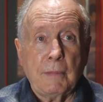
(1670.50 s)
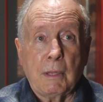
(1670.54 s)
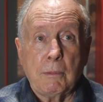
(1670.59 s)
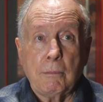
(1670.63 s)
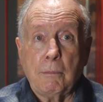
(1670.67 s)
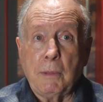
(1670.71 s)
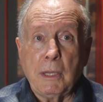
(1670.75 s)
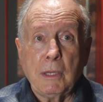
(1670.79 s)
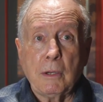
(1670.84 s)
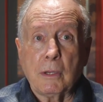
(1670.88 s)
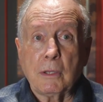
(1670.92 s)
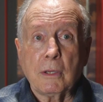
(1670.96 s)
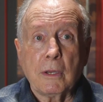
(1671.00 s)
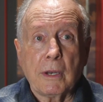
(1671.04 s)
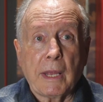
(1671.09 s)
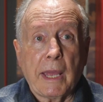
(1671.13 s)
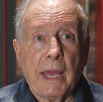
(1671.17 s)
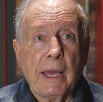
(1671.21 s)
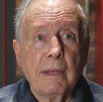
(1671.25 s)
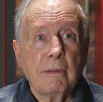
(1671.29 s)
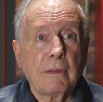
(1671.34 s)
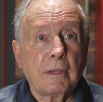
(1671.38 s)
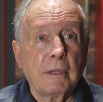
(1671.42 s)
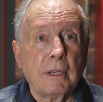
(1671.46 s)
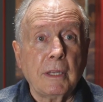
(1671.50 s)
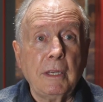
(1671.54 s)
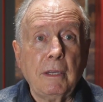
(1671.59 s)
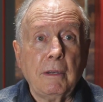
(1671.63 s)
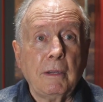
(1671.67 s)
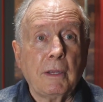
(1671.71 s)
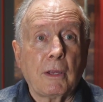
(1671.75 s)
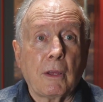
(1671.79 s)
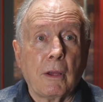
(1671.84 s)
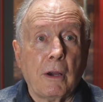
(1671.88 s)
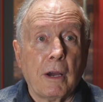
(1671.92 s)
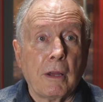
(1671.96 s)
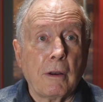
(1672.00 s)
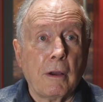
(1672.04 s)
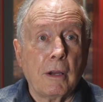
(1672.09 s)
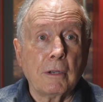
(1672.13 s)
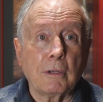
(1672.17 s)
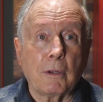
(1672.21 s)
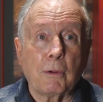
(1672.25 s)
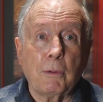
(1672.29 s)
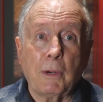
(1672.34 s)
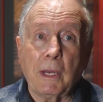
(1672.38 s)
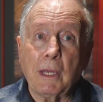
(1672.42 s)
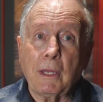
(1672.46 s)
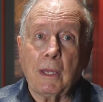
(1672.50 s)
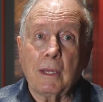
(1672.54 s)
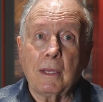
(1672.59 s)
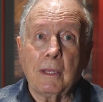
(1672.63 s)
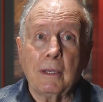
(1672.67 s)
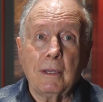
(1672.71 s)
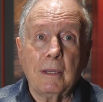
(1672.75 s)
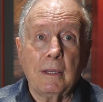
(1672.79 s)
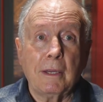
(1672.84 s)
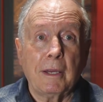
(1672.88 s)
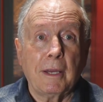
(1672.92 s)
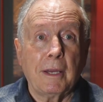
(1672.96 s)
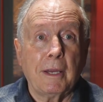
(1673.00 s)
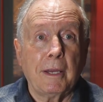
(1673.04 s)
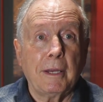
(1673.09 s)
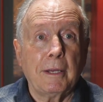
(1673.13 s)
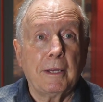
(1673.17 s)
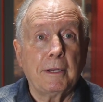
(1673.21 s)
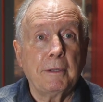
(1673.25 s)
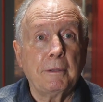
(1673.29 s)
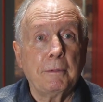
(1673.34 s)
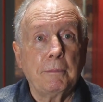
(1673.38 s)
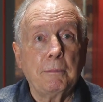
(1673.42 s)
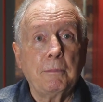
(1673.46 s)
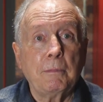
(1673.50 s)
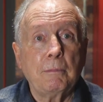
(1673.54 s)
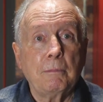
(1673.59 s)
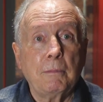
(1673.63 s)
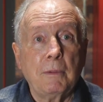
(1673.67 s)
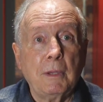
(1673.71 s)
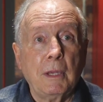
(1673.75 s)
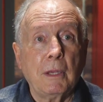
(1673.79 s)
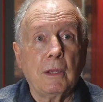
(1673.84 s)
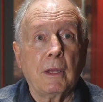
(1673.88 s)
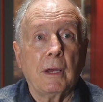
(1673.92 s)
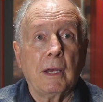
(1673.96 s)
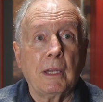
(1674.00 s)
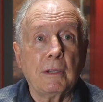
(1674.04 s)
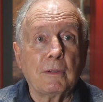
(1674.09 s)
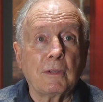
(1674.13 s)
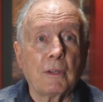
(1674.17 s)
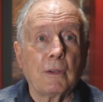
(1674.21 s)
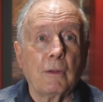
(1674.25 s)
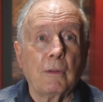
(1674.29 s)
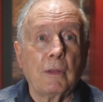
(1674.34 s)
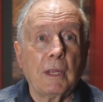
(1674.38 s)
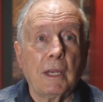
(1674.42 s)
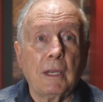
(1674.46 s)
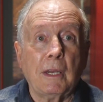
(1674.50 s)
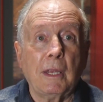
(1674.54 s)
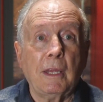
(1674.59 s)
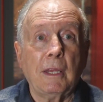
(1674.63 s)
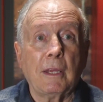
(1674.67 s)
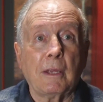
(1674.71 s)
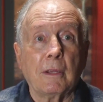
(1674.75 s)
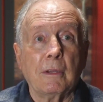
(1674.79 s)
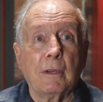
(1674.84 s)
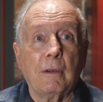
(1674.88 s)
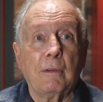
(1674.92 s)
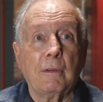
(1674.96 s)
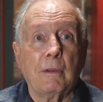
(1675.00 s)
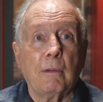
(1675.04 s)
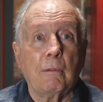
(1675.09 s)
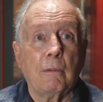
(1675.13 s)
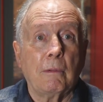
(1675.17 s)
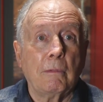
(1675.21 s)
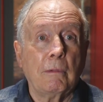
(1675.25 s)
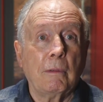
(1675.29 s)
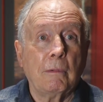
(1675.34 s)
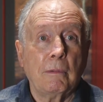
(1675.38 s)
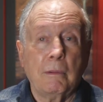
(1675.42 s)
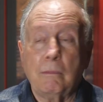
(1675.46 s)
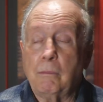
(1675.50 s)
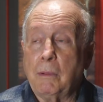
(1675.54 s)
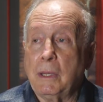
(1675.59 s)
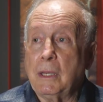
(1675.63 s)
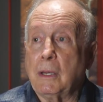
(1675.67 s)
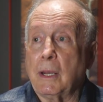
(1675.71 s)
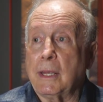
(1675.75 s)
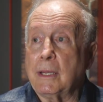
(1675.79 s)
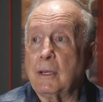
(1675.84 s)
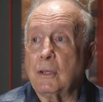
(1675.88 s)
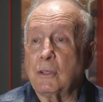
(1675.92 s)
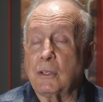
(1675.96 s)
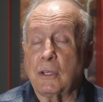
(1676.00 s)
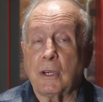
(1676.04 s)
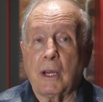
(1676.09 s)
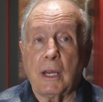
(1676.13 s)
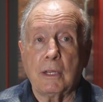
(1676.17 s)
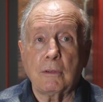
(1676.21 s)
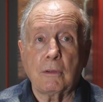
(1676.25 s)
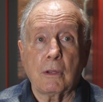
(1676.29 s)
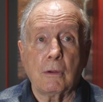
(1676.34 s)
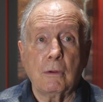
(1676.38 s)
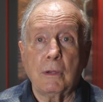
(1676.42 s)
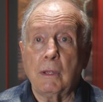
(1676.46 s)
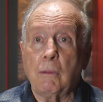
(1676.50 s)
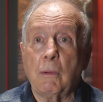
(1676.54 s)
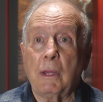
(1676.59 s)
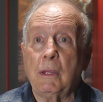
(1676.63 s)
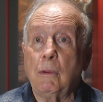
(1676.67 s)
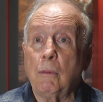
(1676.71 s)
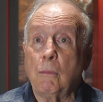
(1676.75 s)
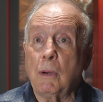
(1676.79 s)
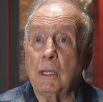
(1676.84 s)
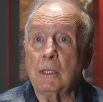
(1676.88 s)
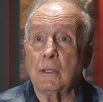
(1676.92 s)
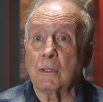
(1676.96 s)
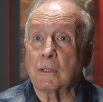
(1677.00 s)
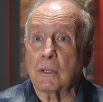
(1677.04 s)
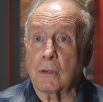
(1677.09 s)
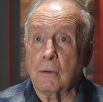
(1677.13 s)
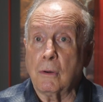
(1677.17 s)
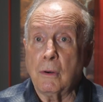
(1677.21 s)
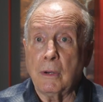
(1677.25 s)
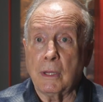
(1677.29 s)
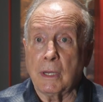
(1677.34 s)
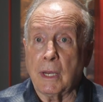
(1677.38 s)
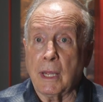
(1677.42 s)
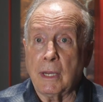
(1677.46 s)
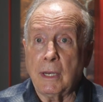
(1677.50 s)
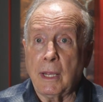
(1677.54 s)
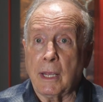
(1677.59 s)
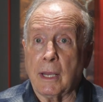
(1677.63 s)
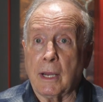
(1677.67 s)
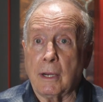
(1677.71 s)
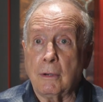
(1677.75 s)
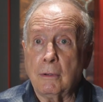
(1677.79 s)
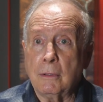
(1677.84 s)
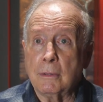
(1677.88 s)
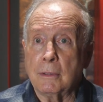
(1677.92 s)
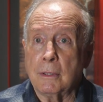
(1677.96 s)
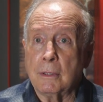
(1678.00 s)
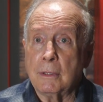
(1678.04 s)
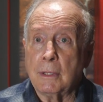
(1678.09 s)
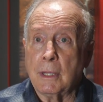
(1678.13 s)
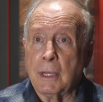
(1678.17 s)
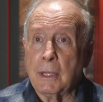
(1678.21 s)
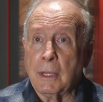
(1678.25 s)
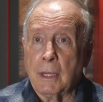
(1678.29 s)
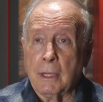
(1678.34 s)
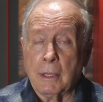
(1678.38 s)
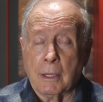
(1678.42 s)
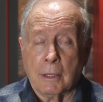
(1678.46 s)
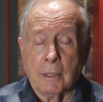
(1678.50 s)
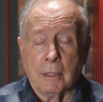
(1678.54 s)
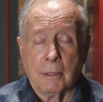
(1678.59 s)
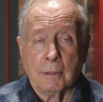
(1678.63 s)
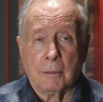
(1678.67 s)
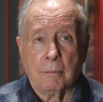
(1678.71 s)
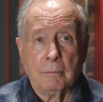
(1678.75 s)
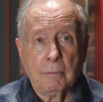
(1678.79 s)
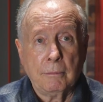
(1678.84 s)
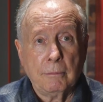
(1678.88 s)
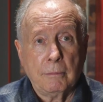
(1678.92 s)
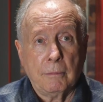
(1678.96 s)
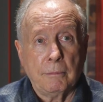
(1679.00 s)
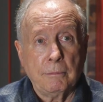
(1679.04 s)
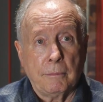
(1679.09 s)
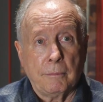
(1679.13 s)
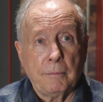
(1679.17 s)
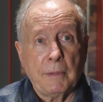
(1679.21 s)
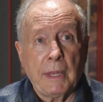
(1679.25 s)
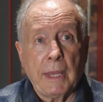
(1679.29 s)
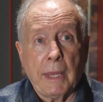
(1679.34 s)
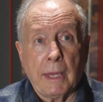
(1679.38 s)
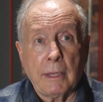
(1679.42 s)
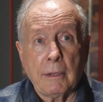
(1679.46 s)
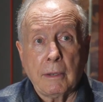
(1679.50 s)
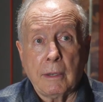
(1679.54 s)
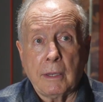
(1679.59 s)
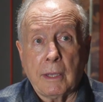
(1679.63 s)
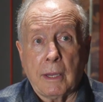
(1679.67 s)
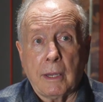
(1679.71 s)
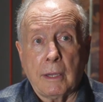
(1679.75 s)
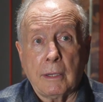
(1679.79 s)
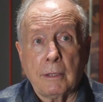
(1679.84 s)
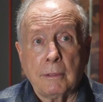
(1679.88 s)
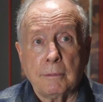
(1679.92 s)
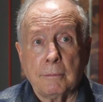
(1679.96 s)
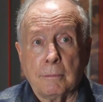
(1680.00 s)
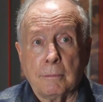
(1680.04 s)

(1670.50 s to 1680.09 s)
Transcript: being a good athlete, he caught on quick, and he got so that he let a shot go. He won the scoring anyhow. And of